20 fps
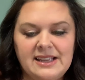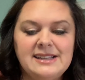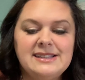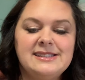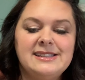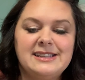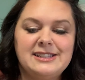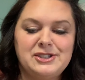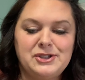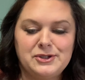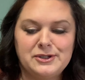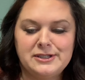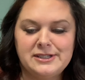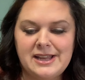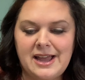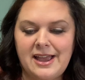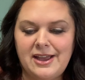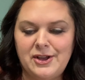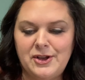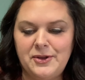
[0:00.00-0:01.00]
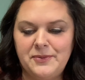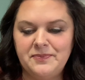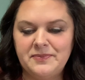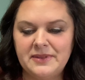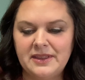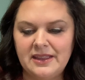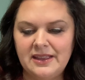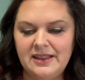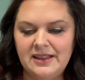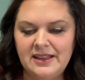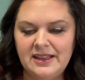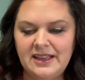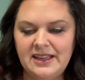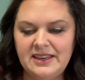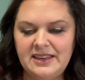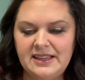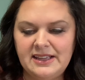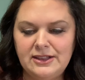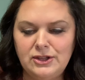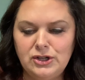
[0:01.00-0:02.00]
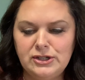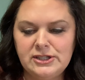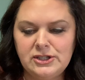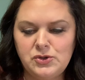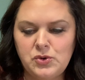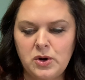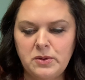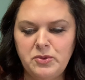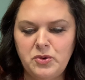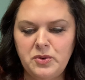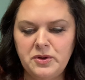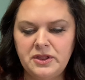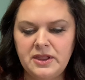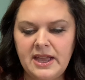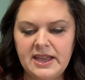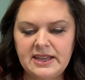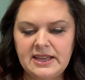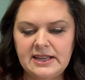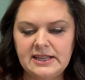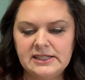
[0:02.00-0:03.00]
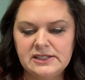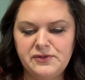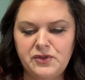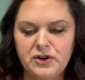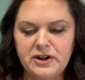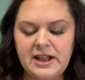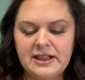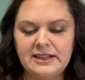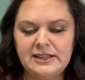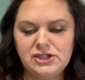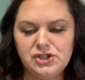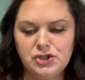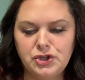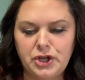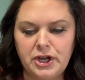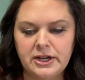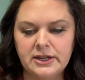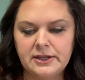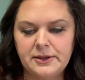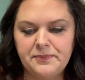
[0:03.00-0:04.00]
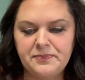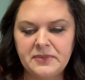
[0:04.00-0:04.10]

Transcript: this your style? It looks adorable with leggings for an athleisure look.